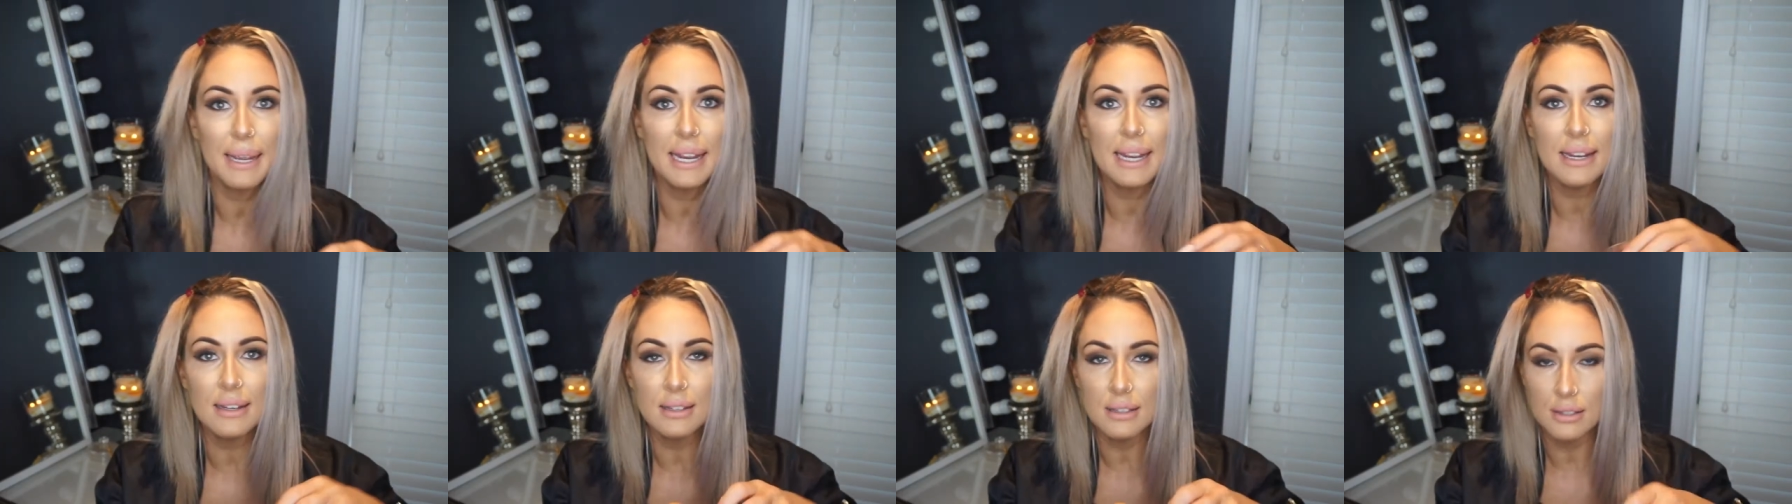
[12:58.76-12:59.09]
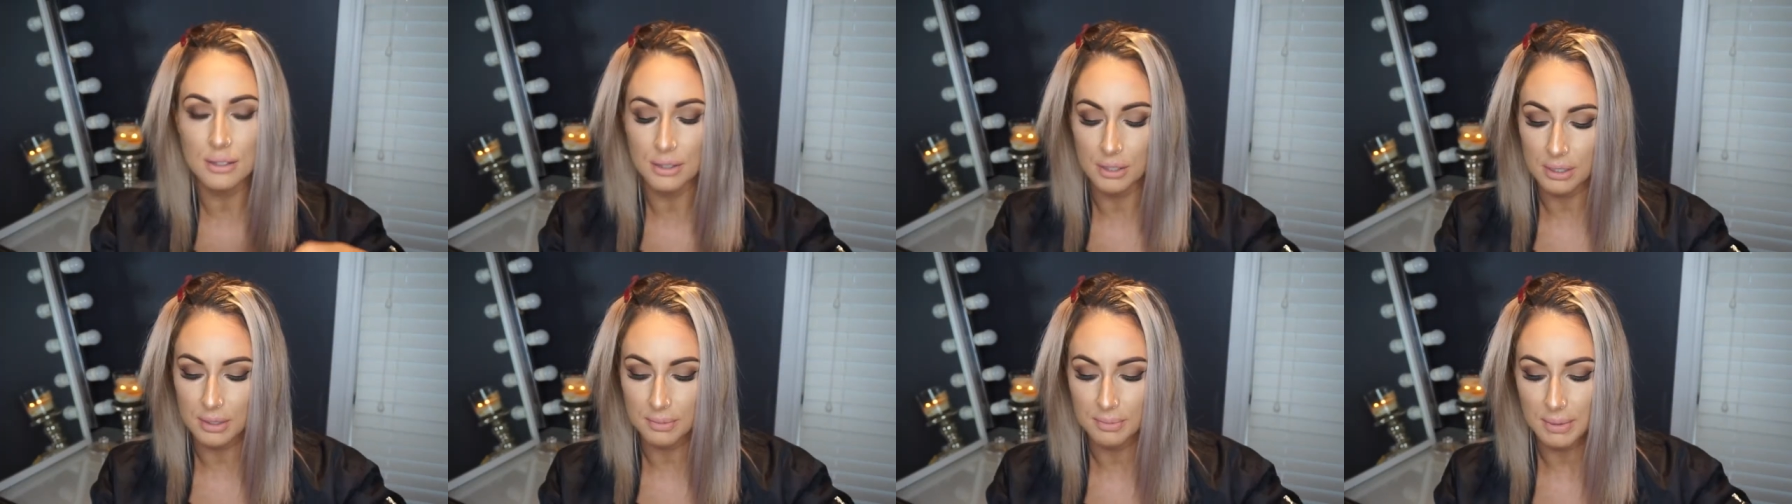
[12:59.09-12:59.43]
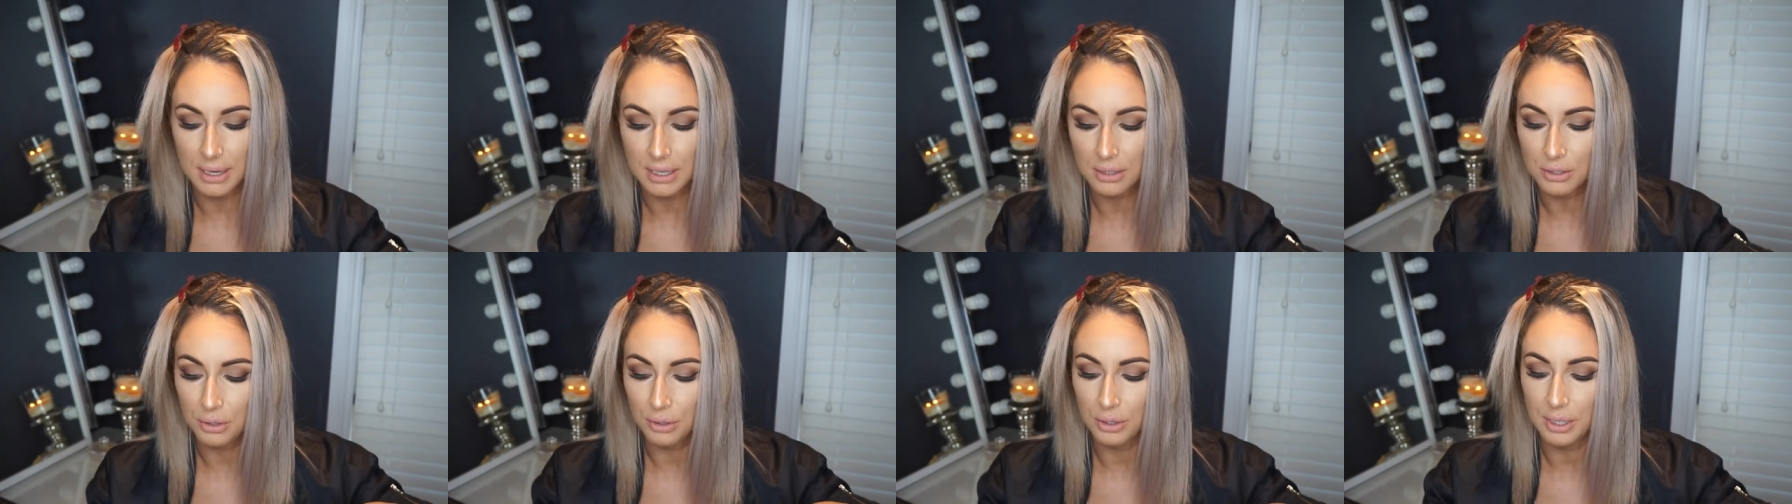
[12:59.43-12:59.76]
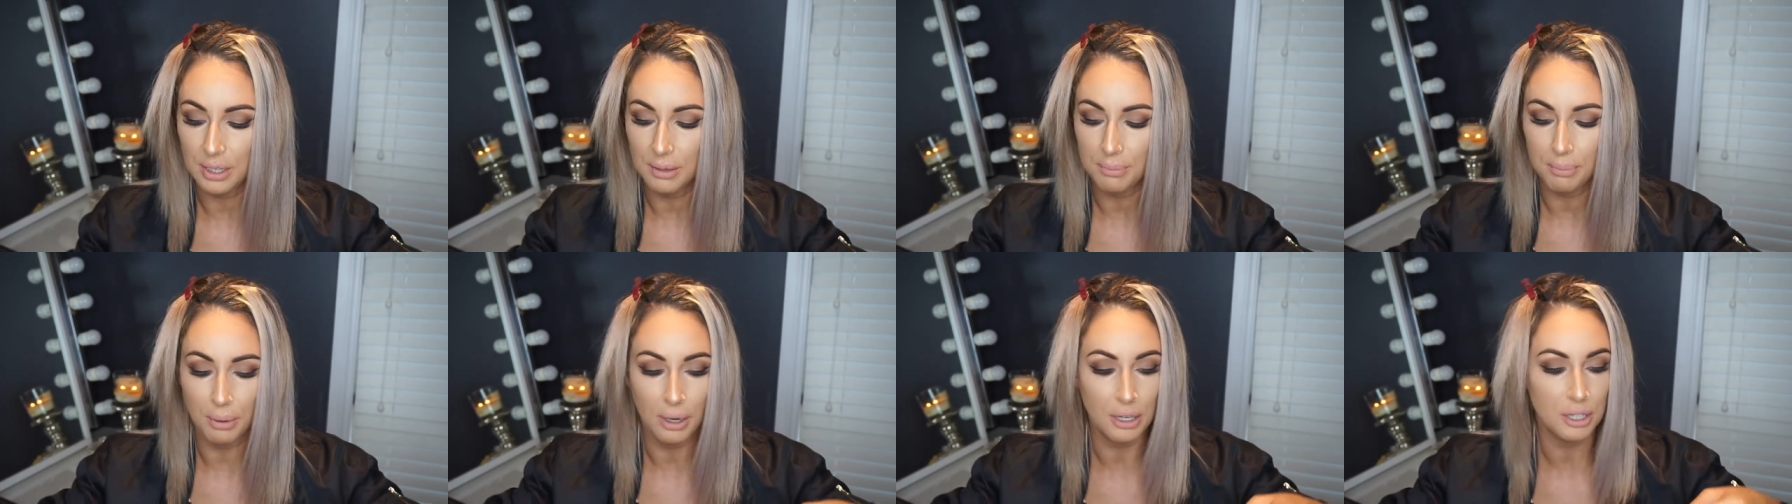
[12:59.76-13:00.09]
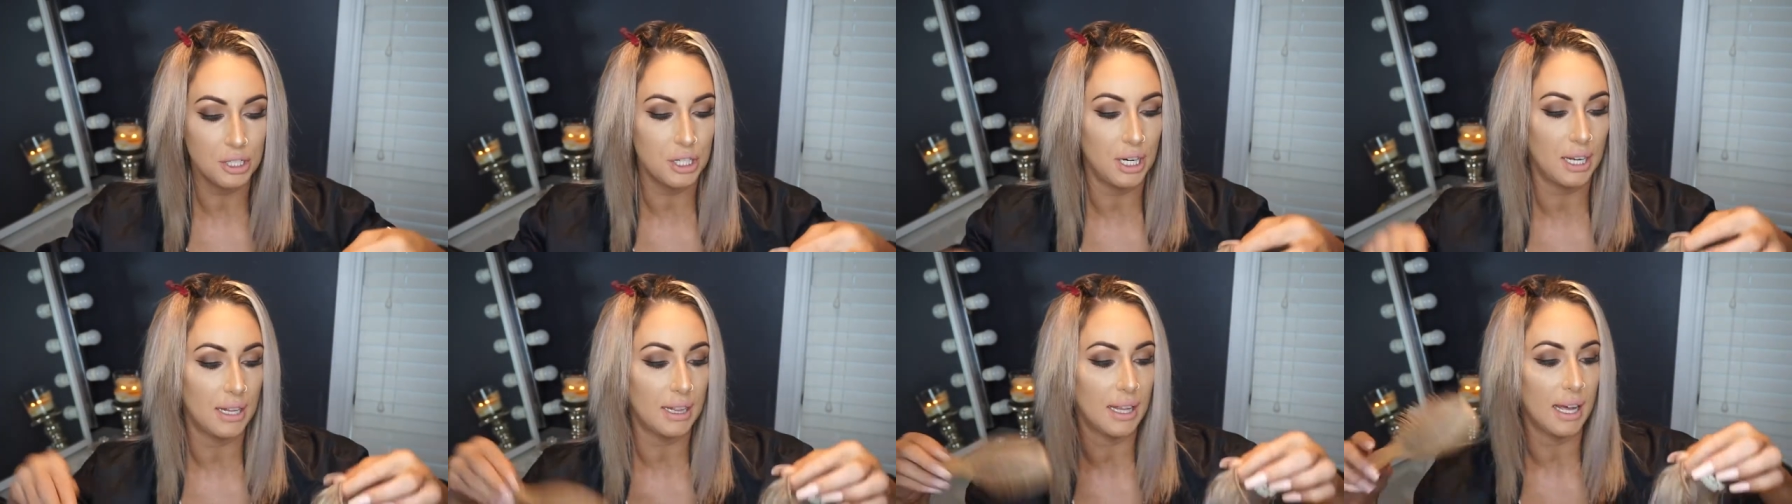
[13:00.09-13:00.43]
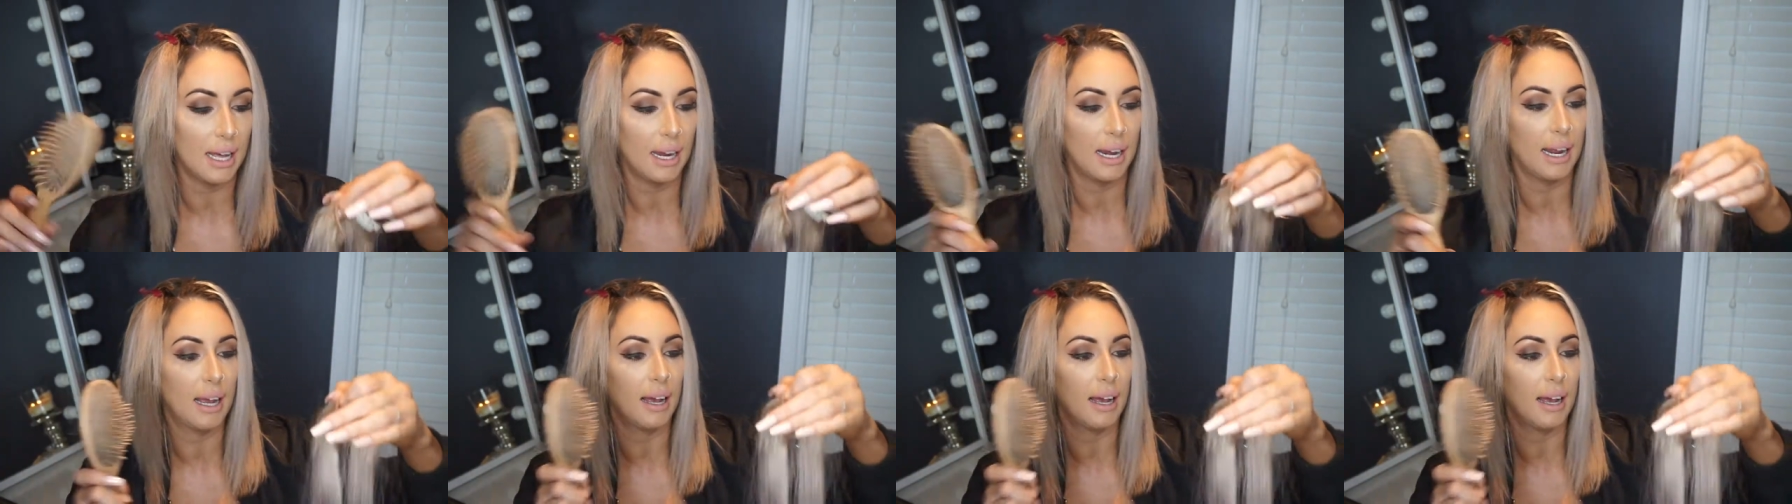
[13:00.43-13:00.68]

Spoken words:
piece, just make sure you're brushing that